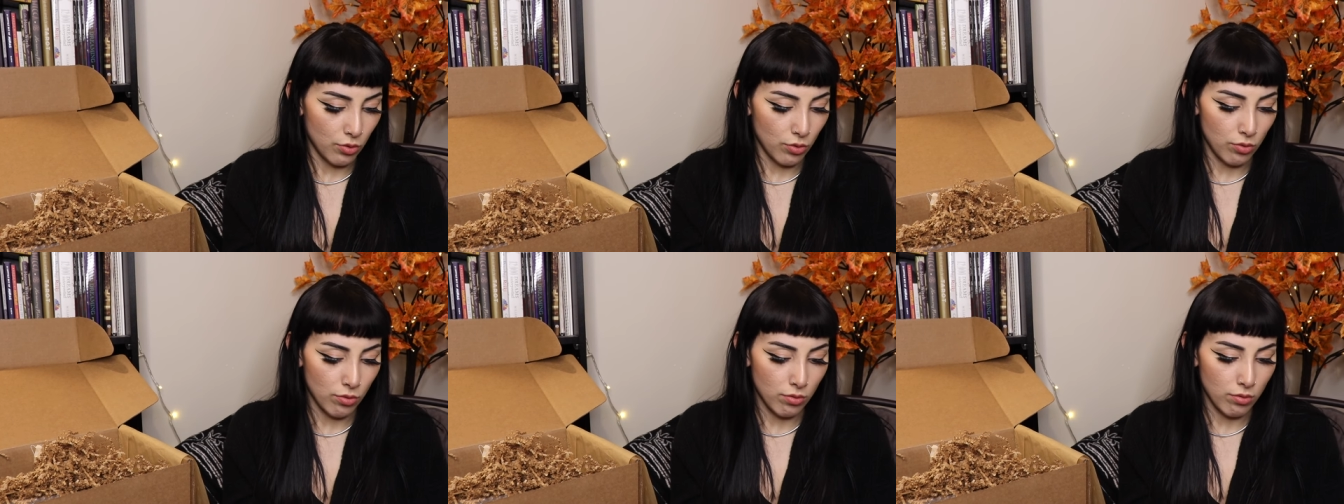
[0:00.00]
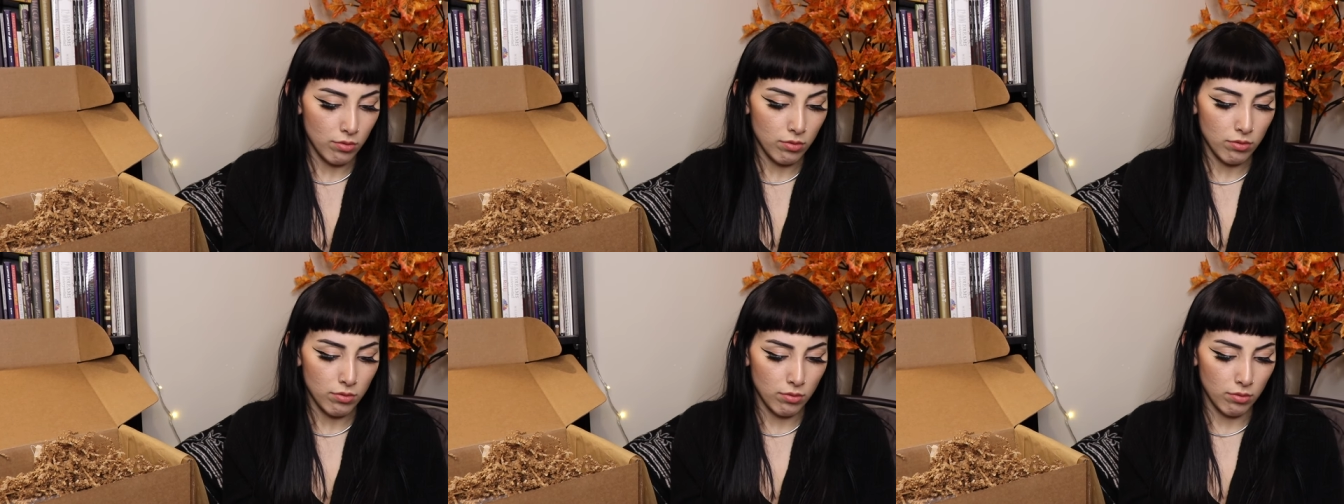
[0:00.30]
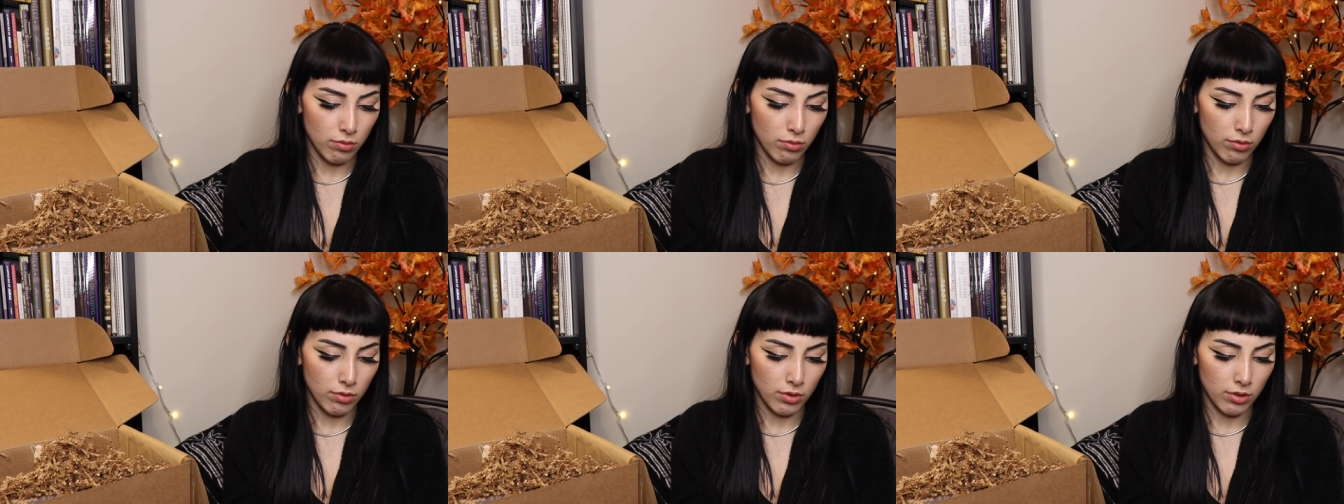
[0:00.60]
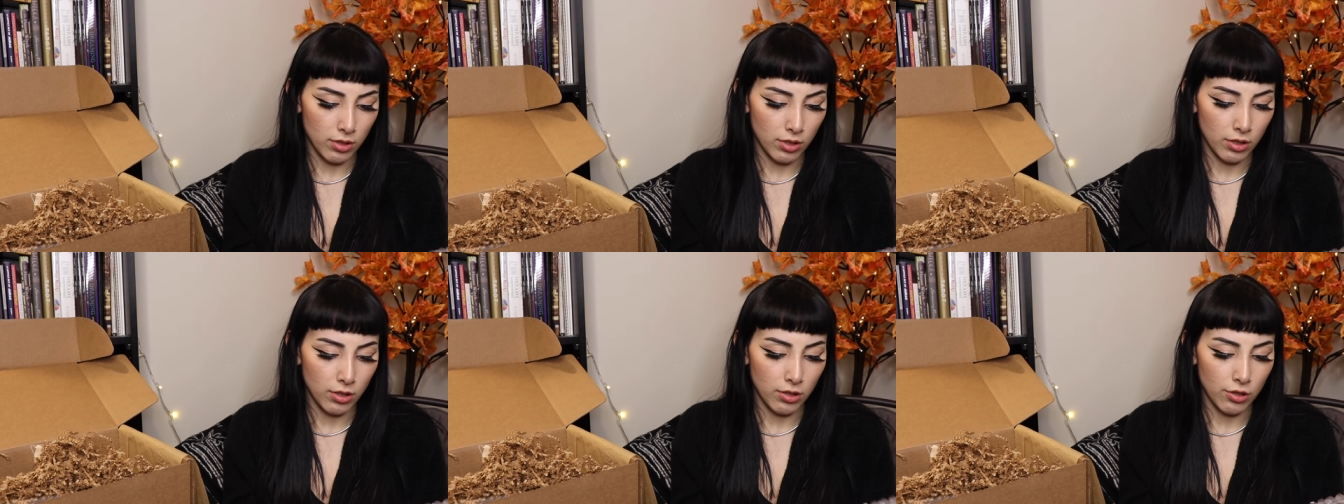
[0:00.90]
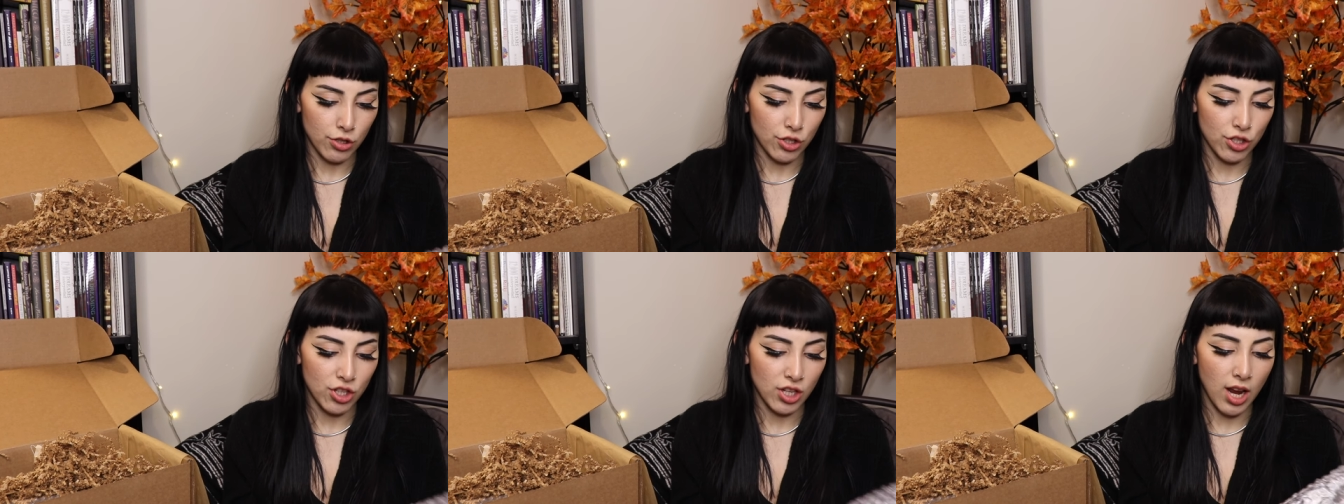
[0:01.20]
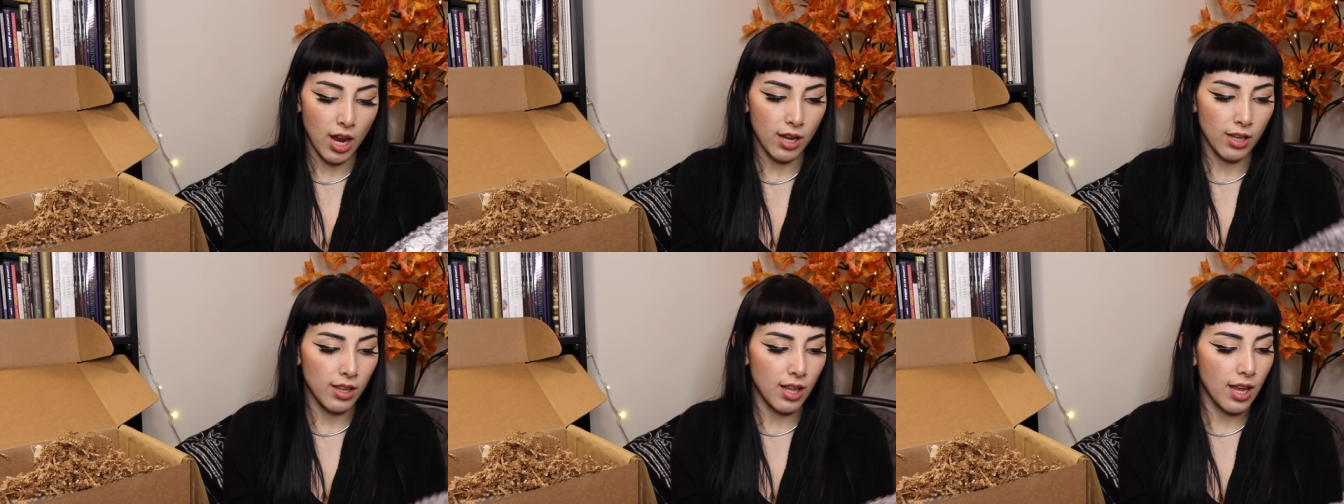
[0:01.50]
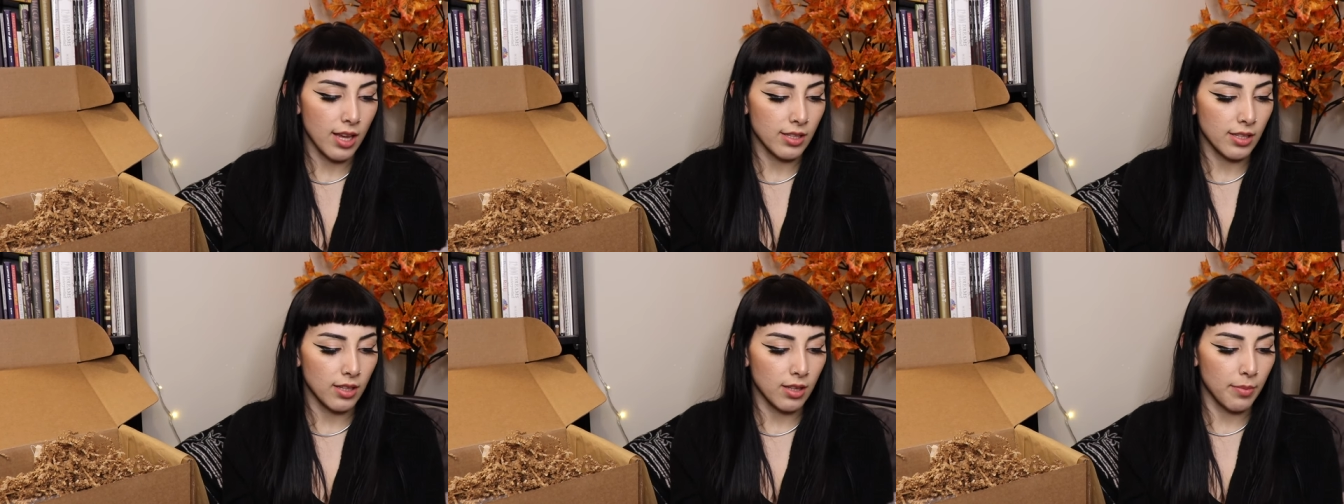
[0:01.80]
Ooh, little shot
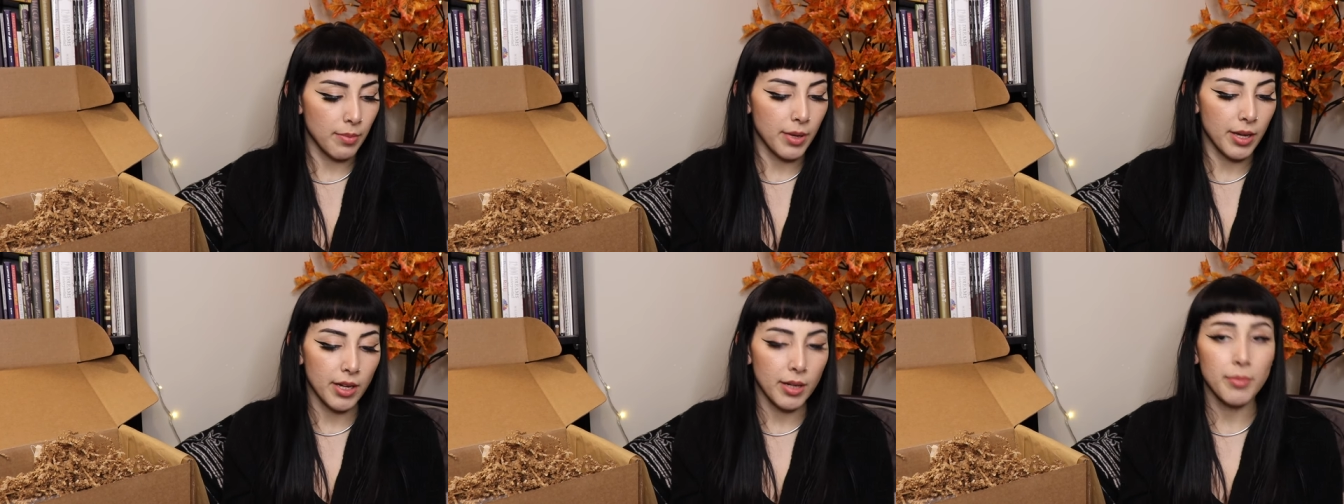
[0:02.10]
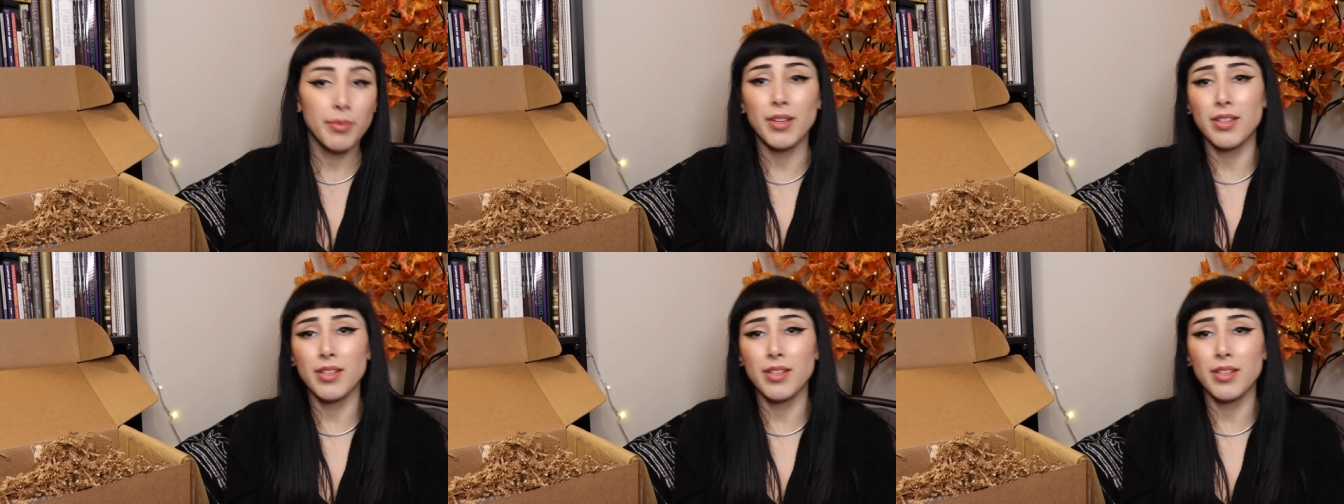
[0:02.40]
glass at the bottom.